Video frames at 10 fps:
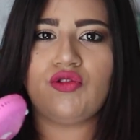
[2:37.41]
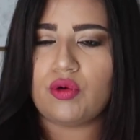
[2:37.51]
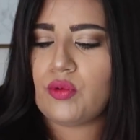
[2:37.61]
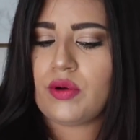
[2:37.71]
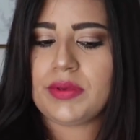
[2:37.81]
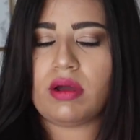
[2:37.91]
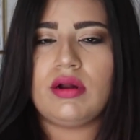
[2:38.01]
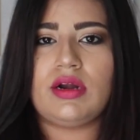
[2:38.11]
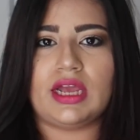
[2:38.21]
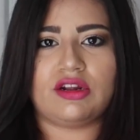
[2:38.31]
Don't quote me on
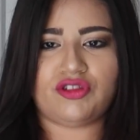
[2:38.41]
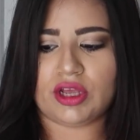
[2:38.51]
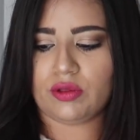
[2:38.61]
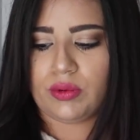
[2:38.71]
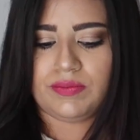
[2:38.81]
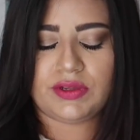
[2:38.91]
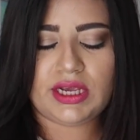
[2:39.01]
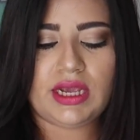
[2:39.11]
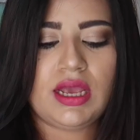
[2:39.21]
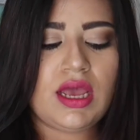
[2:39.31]
it, I can check the
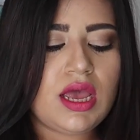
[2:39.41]
website.